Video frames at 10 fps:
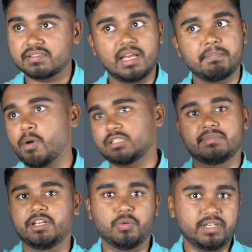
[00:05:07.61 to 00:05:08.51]
and
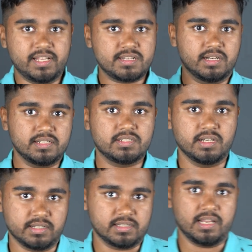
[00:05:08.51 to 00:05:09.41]
possibly ruined their
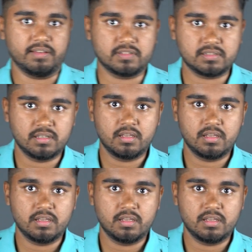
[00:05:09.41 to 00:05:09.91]
children's lives.